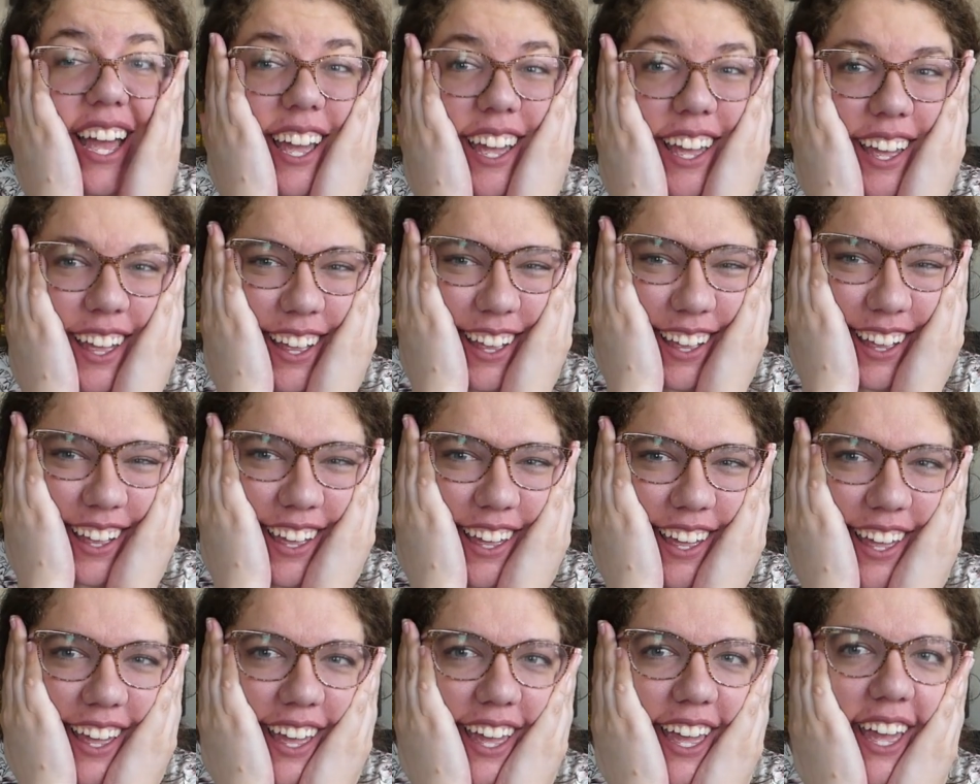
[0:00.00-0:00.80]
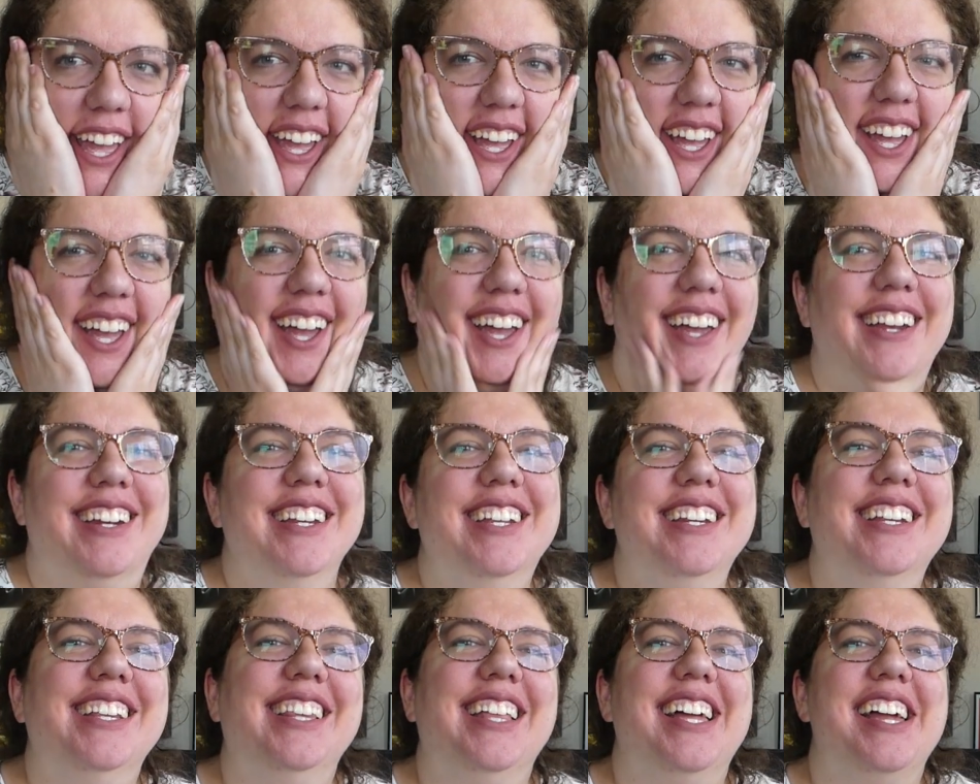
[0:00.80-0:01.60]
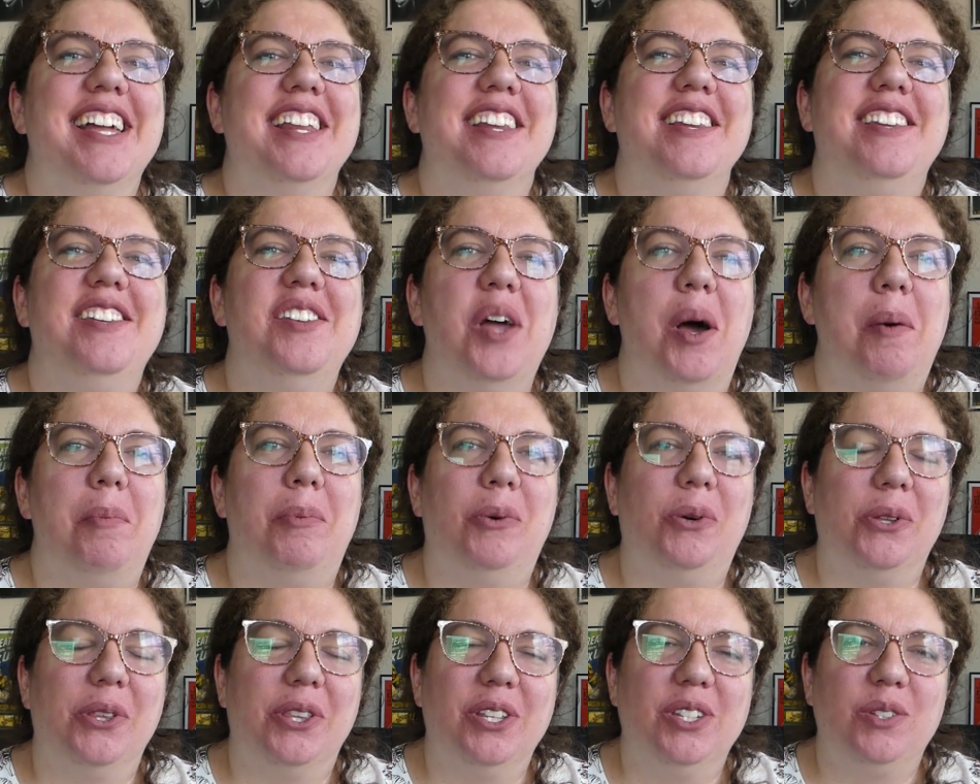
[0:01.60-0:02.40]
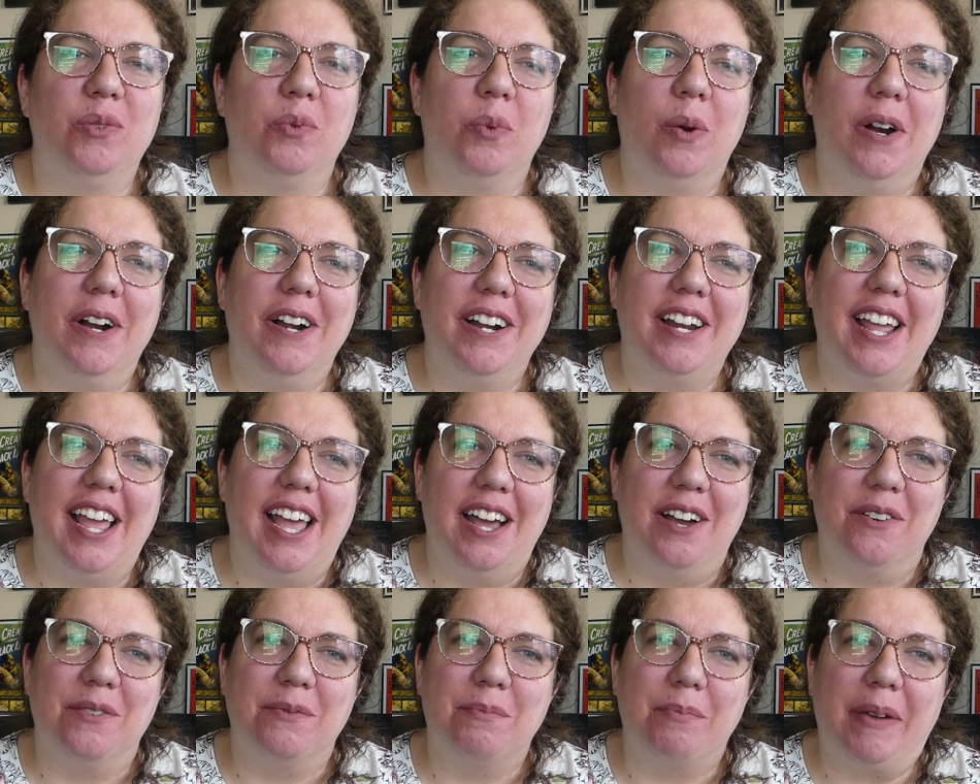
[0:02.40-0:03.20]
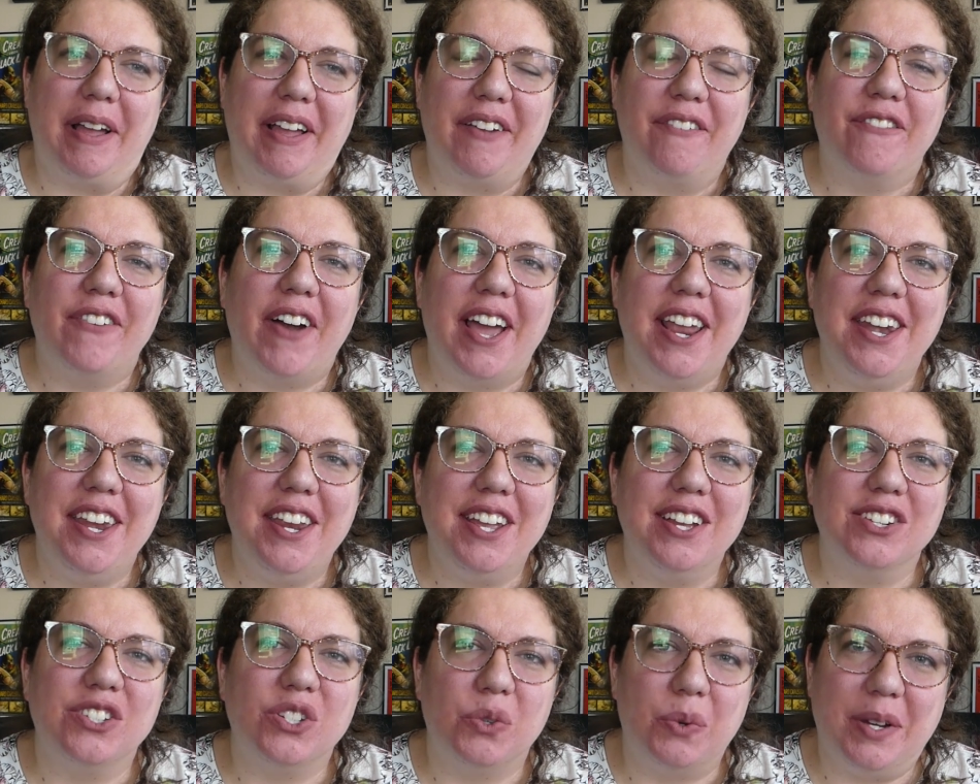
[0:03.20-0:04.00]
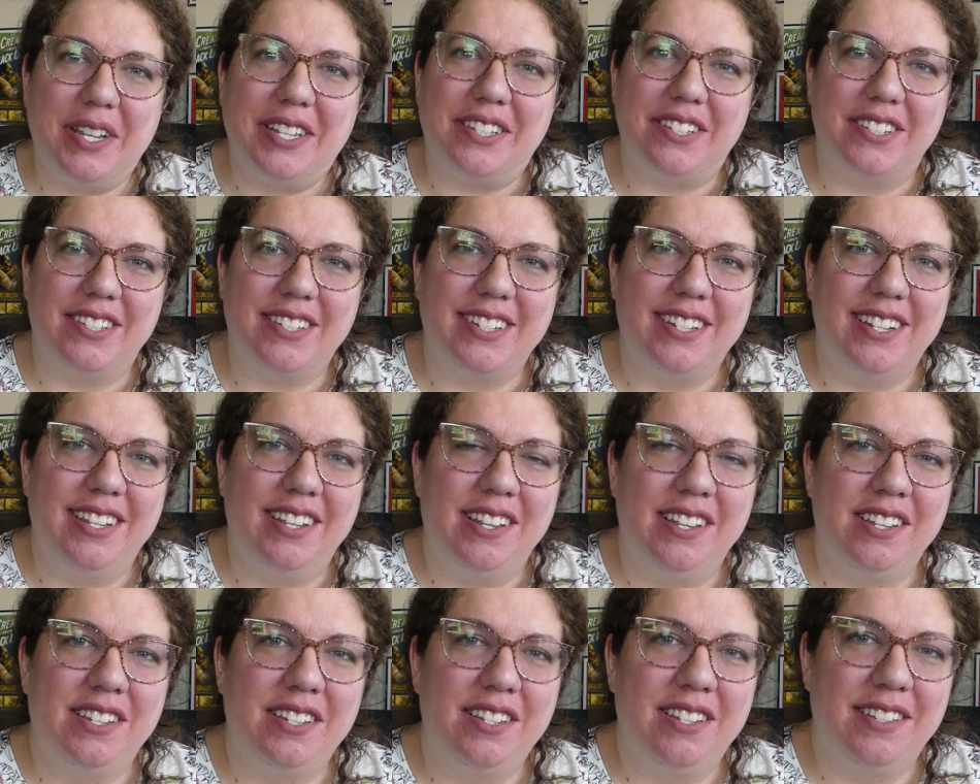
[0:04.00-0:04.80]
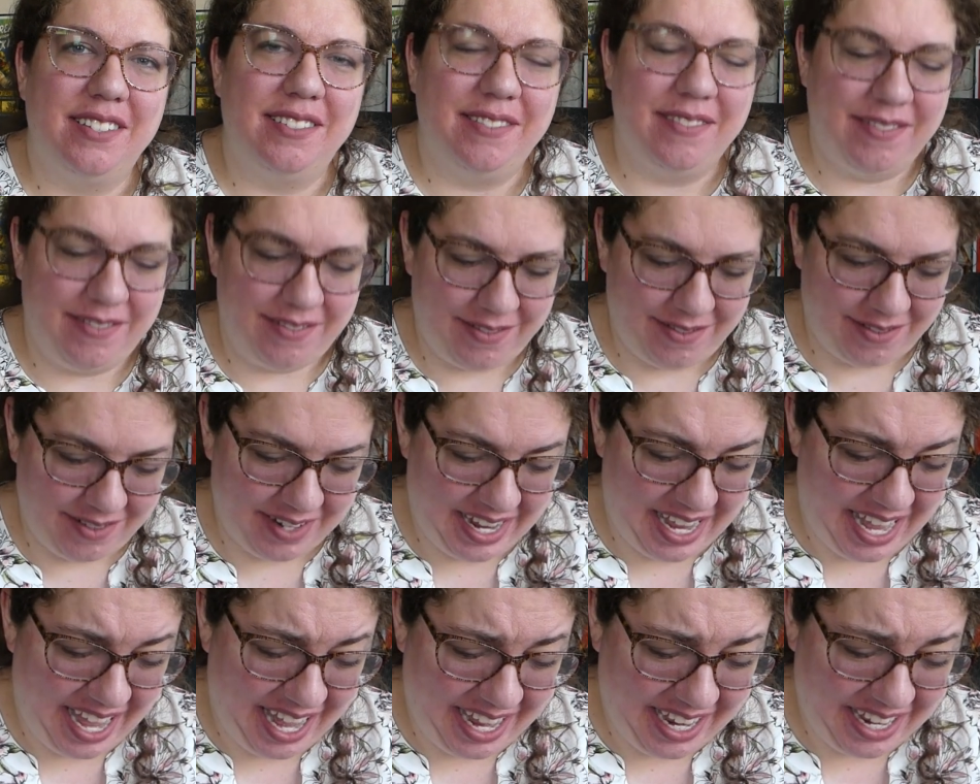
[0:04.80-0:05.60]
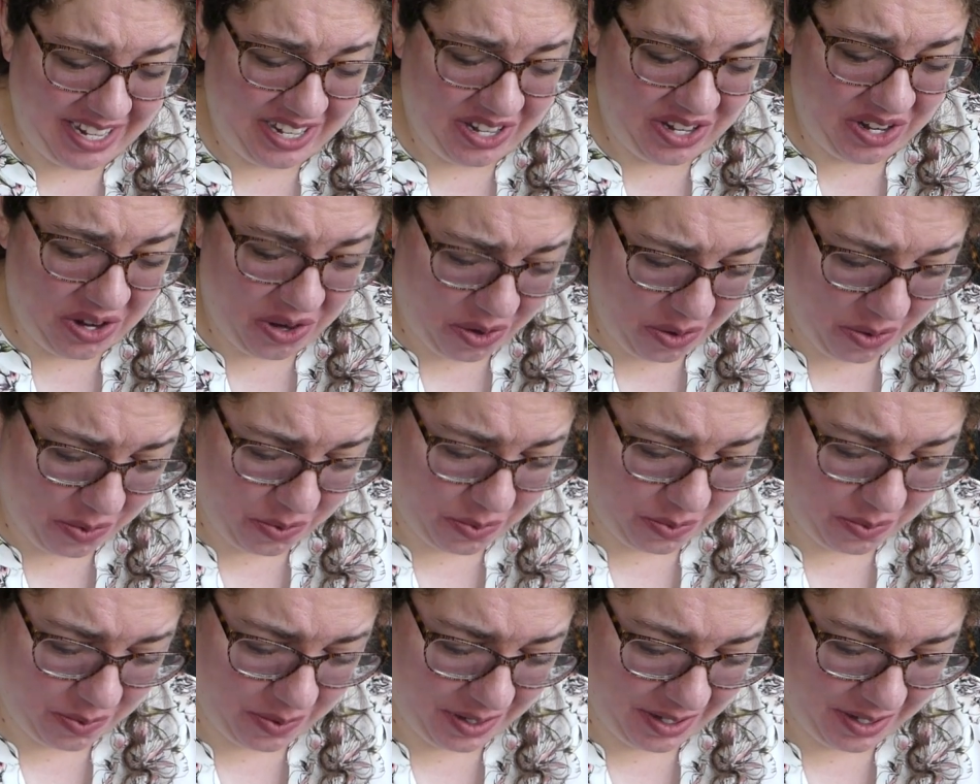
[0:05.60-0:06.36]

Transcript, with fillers: Ah, I need to like double this word count by finding a twist. I know.